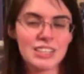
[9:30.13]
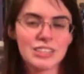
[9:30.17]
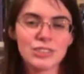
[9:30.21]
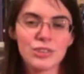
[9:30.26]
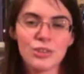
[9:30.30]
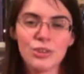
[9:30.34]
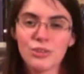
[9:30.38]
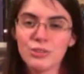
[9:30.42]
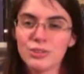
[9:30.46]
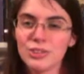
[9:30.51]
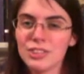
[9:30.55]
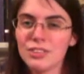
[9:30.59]

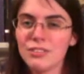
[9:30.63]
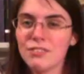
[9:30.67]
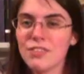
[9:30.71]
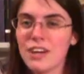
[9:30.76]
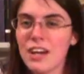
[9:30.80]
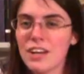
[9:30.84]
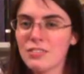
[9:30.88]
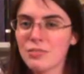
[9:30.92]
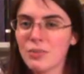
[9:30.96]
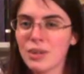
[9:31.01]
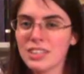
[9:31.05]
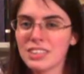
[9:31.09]
So those are the
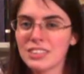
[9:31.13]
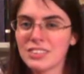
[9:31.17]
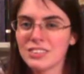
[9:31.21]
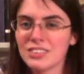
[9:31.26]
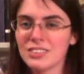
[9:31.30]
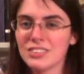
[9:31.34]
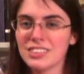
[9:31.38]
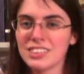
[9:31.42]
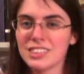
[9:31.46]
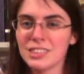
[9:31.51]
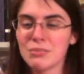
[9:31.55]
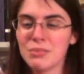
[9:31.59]
5
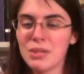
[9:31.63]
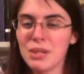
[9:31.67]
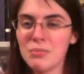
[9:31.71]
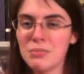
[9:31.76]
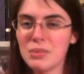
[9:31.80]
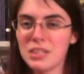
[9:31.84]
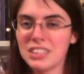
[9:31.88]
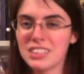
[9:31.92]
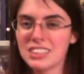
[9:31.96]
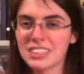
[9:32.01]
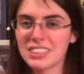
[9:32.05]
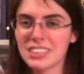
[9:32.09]
westerns that made
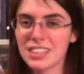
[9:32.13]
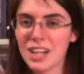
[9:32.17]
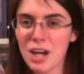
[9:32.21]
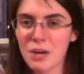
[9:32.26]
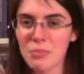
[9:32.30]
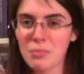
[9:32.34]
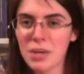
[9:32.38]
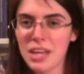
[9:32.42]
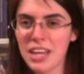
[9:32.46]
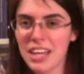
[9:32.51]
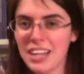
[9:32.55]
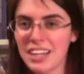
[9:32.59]
me
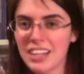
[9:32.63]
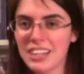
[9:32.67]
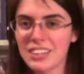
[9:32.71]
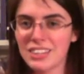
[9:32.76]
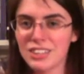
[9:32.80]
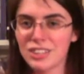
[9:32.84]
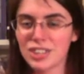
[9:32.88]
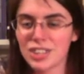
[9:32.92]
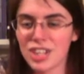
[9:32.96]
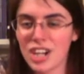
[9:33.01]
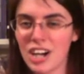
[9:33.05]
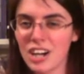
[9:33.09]
stop hating
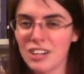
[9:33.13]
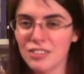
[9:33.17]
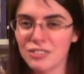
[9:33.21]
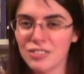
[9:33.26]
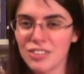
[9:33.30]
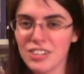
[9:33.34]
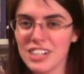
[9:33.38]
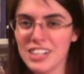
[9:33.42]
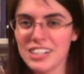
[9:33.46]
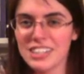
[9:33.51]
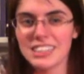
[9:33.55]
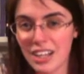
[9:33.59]
the
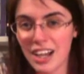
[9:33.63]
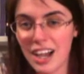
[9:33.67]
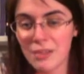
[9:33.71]
genre.